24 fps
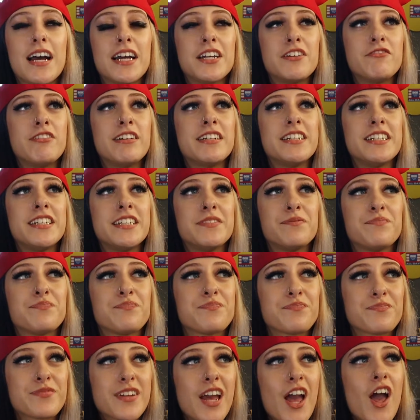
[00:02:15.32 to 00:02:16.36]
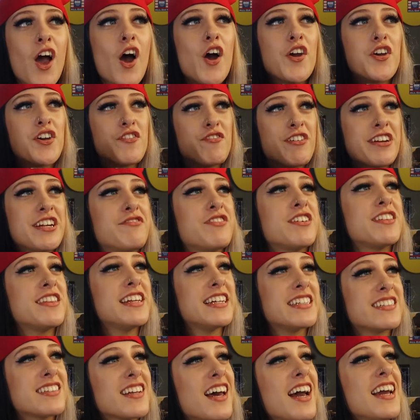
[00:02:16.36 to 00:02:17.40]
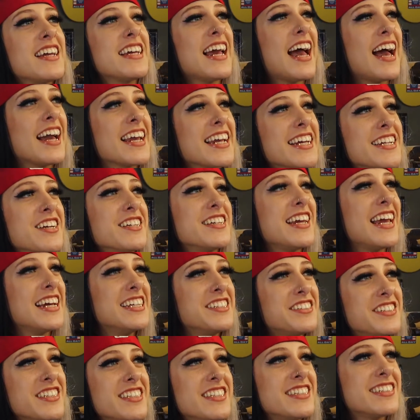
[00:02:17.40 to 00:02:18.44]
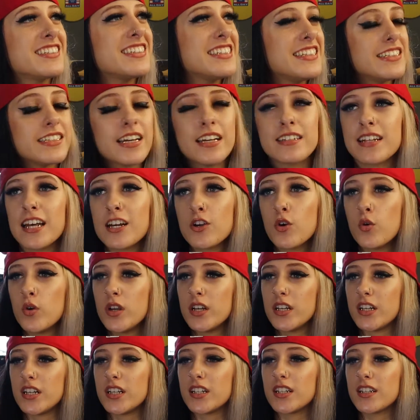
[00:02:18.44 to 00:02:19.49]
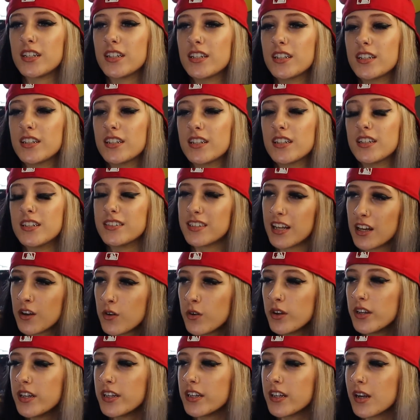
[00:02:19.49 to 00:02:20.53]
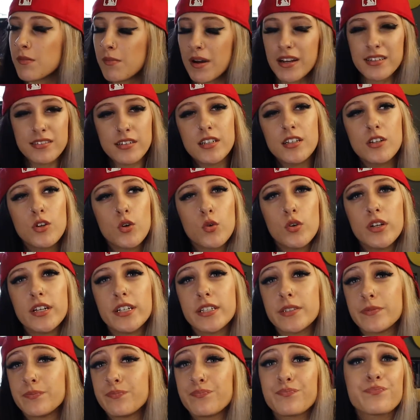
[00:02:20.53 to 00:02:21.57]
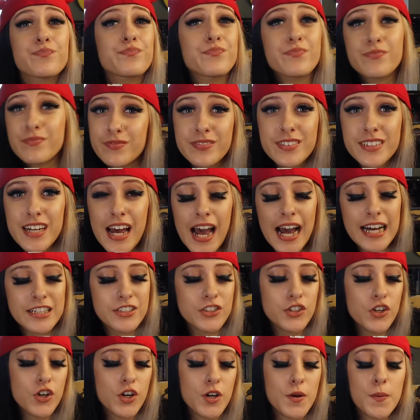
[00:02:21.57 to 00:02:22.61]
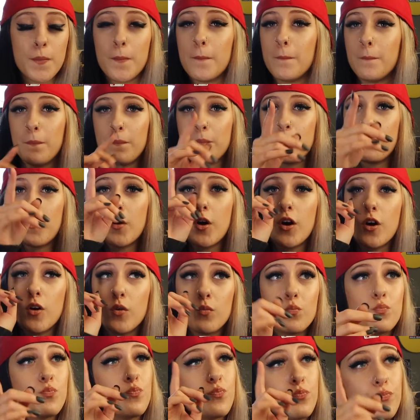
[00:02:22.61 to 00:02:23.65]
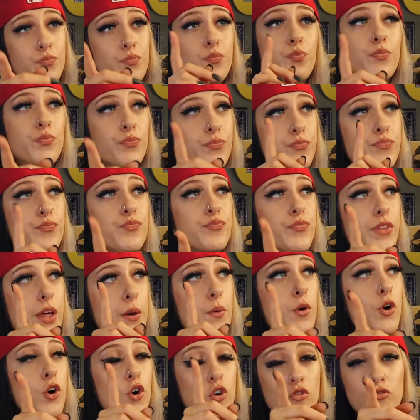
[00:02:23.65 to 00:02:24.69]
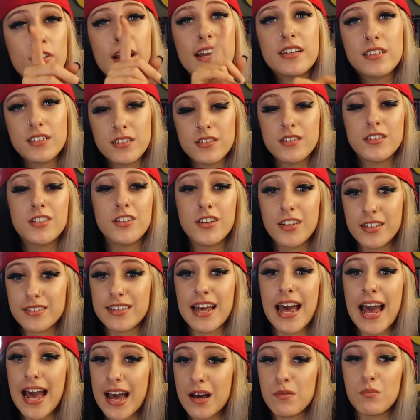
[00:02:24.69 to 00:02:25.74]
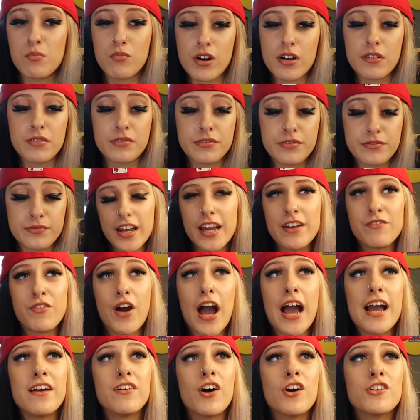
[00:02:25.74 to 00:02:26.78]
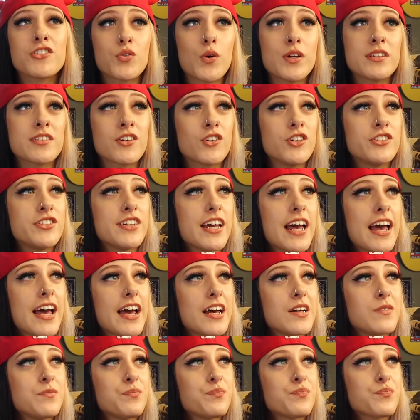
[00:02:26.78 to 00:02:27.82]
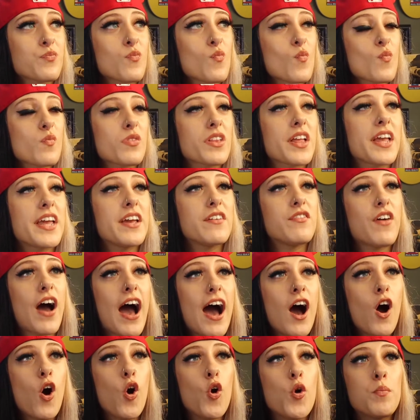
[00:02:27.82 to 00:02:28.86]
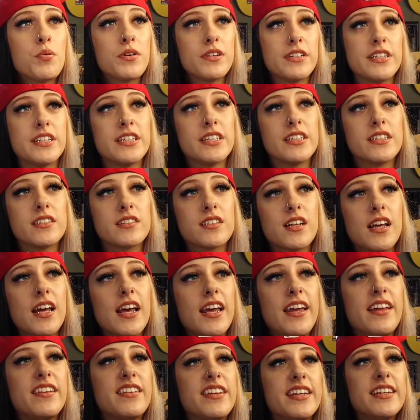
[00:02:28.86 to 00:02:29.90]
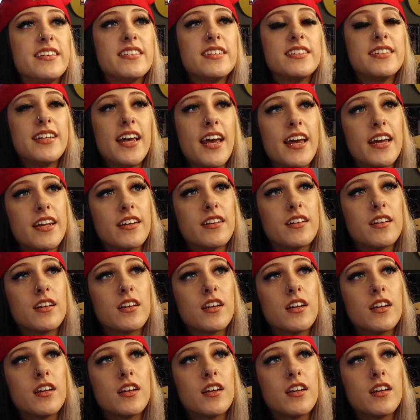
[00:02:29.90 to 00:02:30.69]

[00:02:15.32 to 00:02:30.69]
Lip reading: are you ready? Are you ready for this? Are you hanging on the edge of your seat? Is that Queen? Is that Queen? Am I singing Queen? I don't know, but they were correct, because I am, bruv. I swear to God, yeah, if I open these and these are dead,